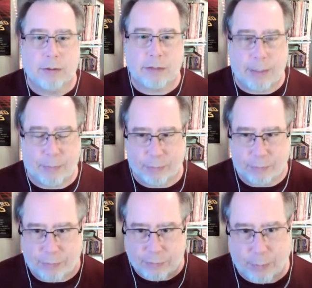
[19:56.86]
type
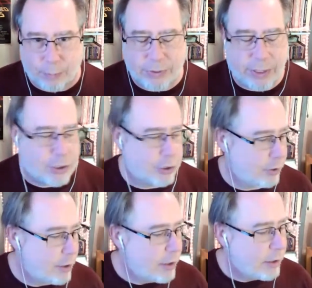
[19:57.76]
of
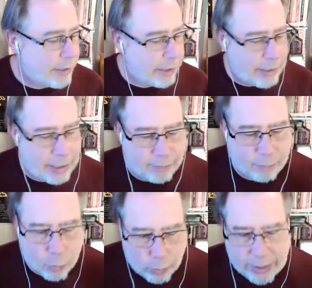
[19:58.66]
interpretation can
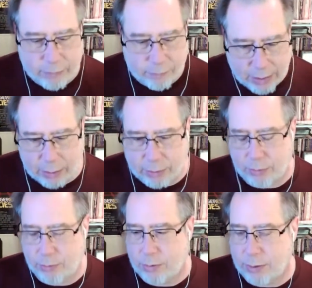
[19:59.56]
have great
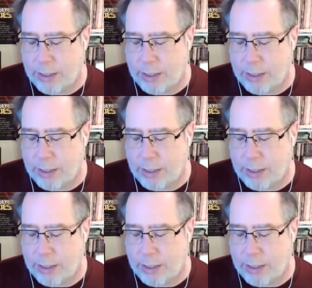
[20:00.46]
value.